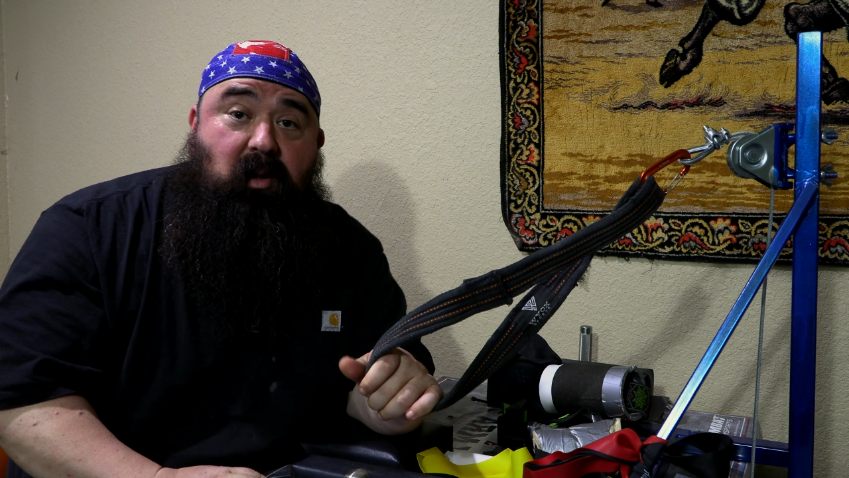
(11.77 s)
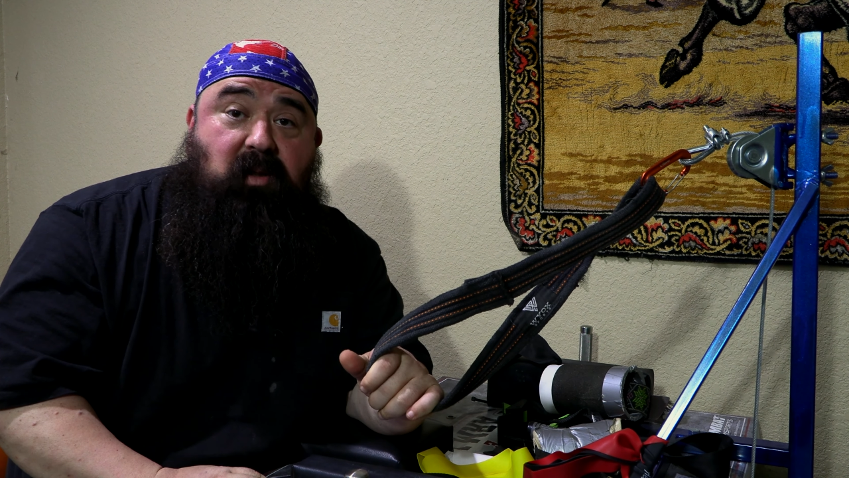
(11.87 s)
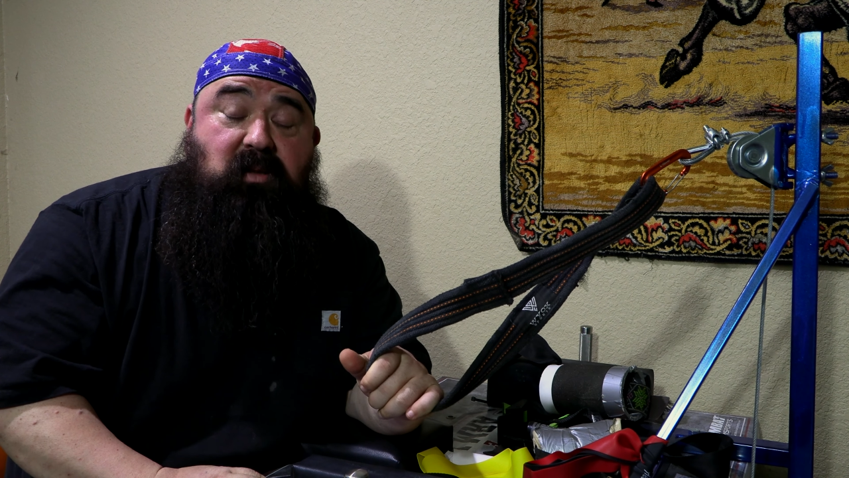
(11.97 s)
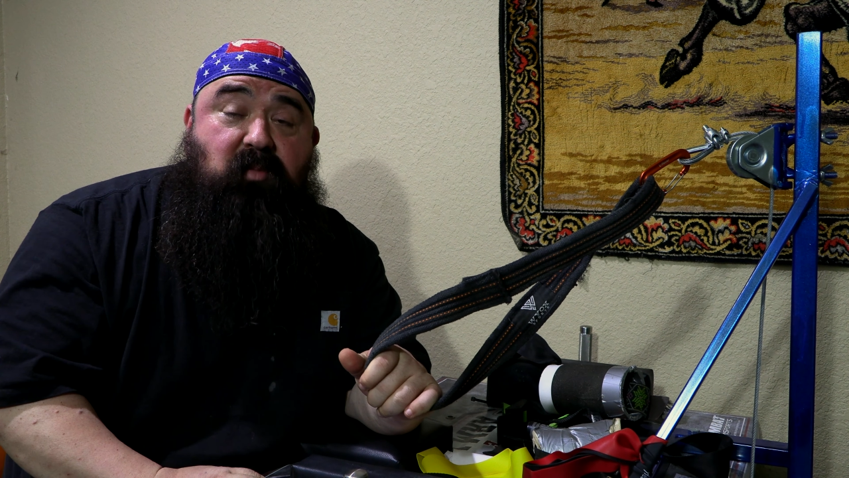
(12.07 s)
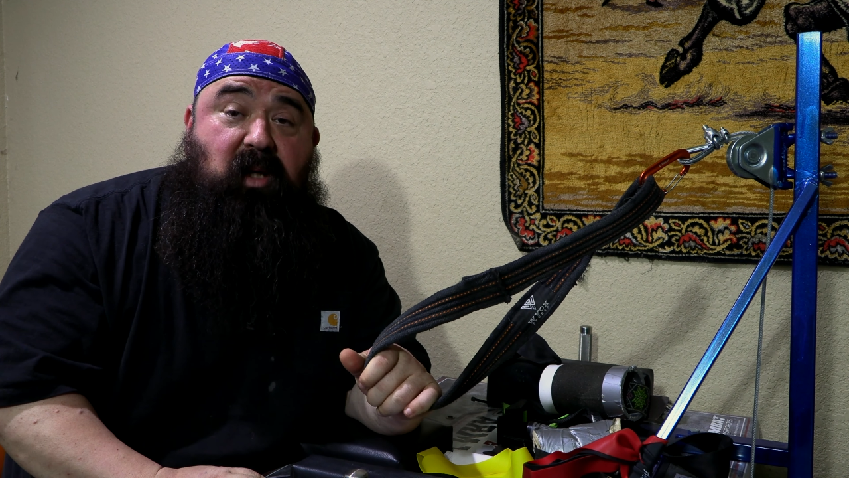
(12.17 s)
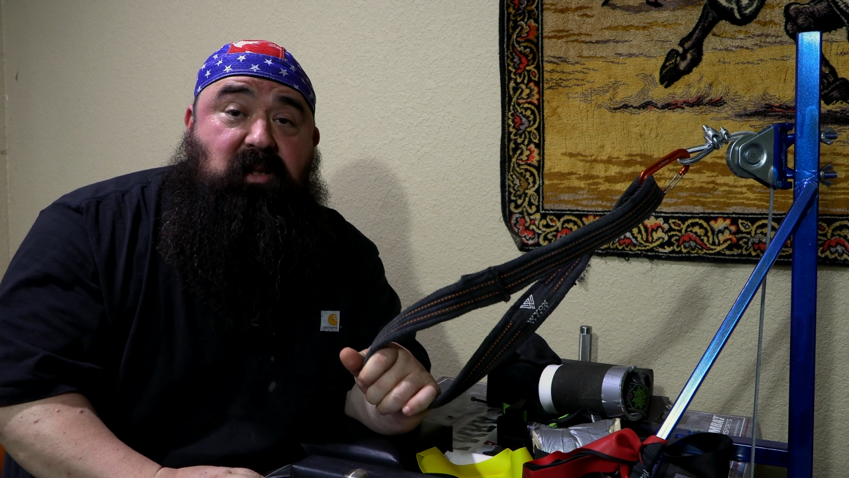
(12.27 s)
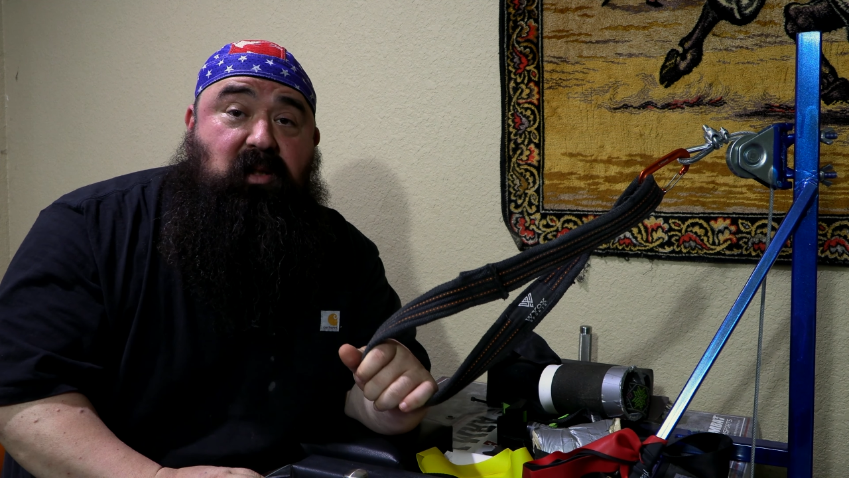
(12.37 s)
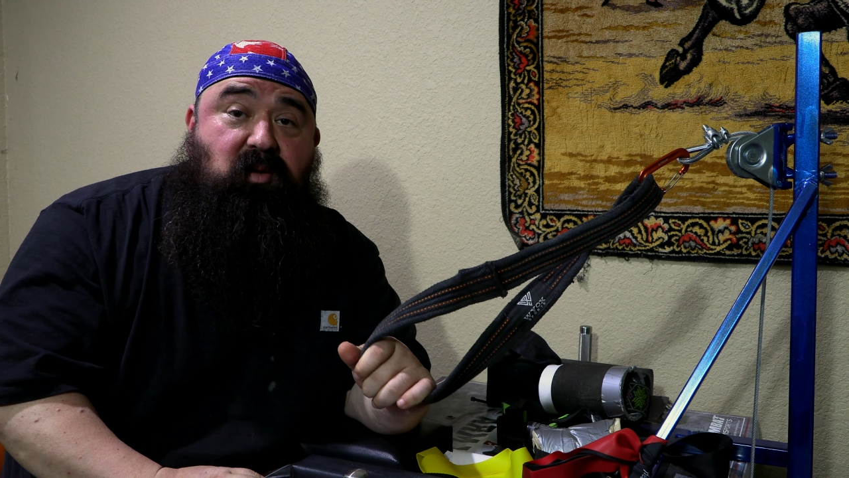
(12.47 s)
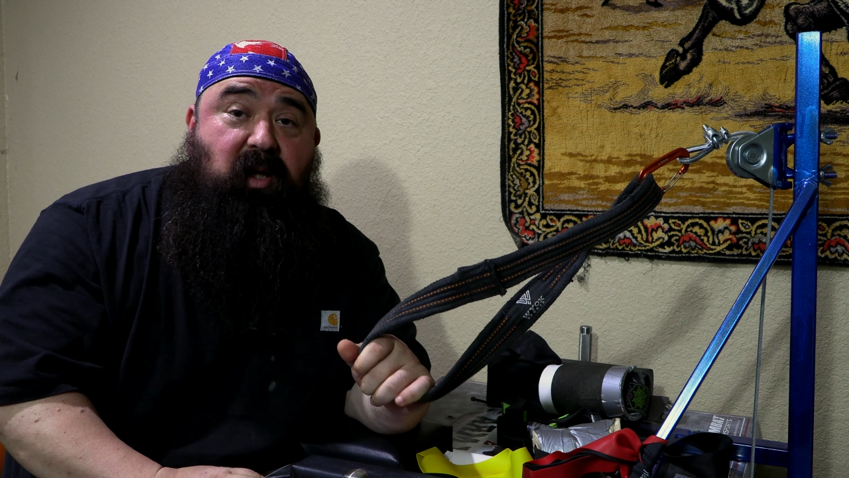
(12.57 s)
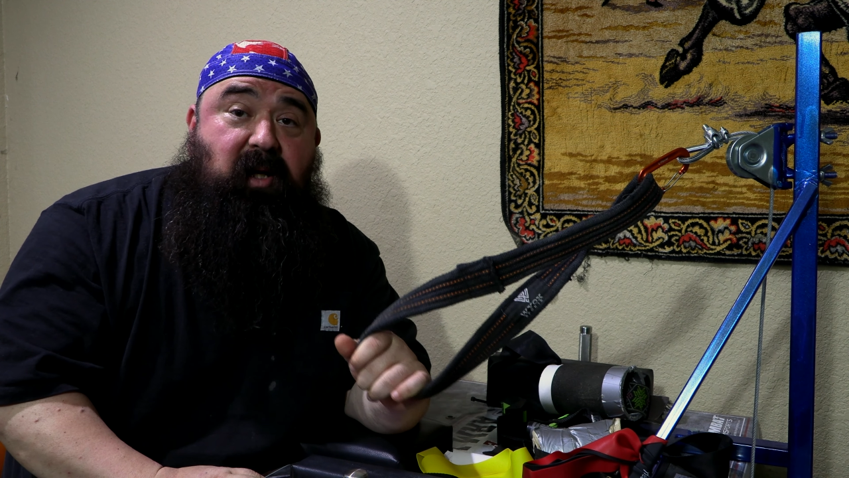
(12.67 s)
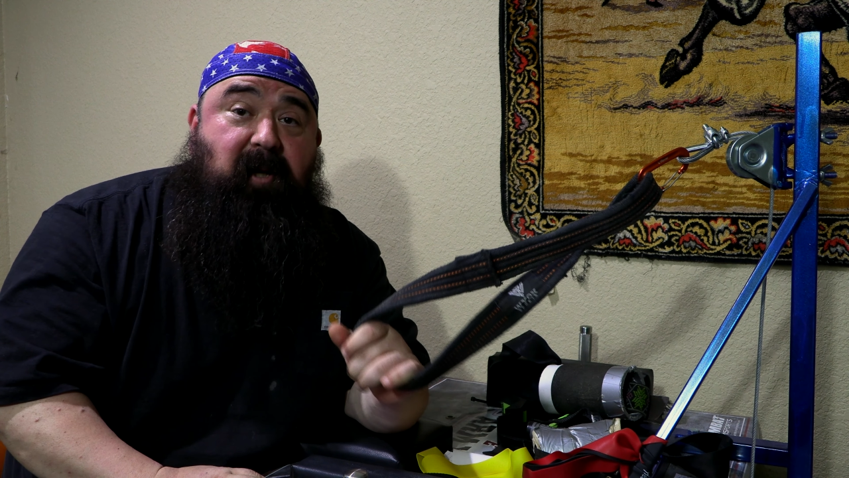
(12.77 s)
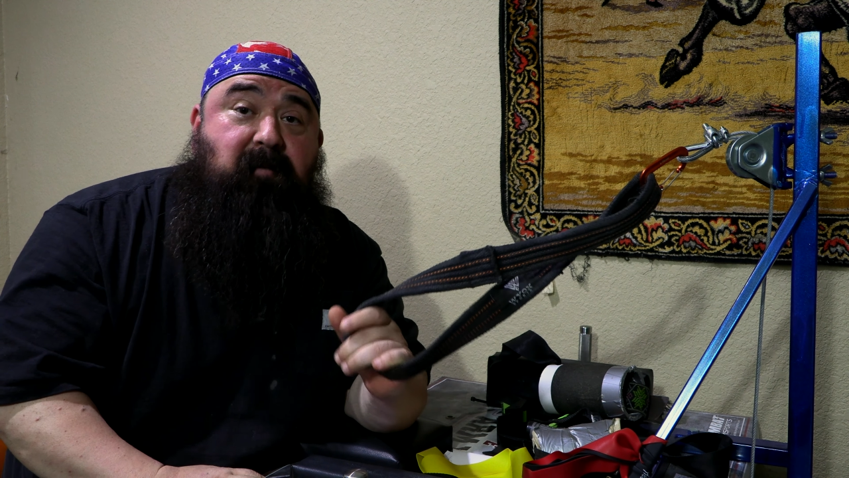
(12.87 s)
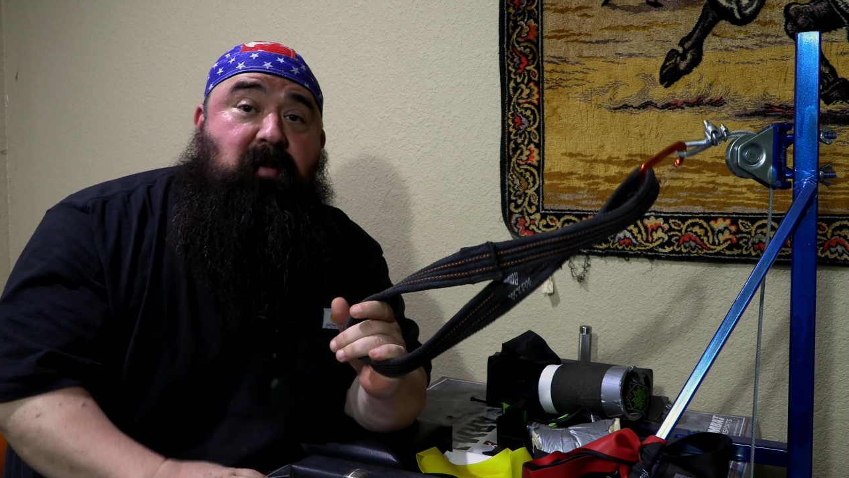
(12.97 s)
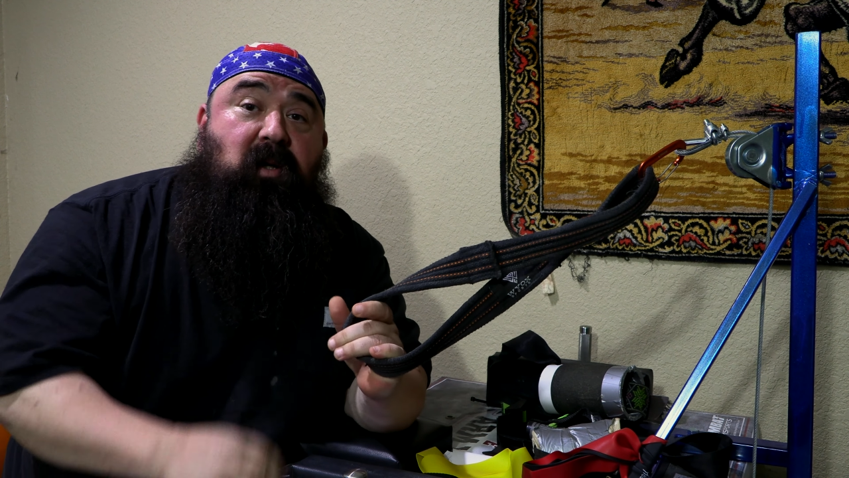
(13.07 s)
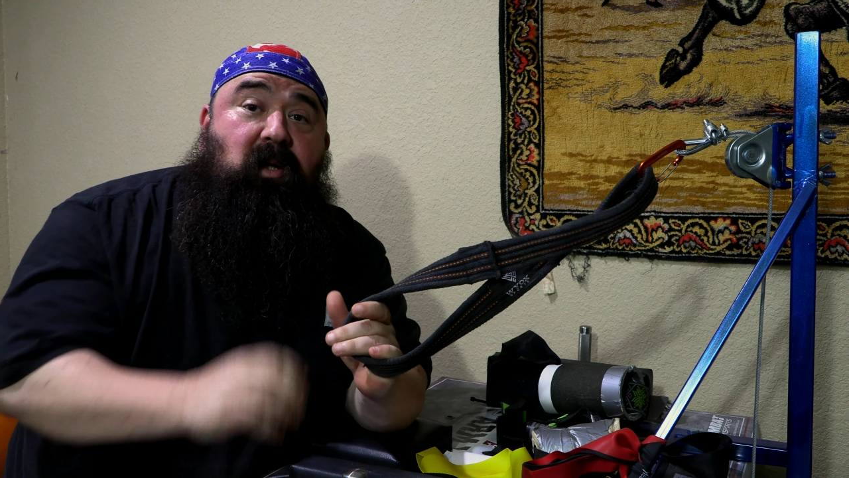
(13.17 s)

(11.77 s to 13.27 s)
I was in basic training.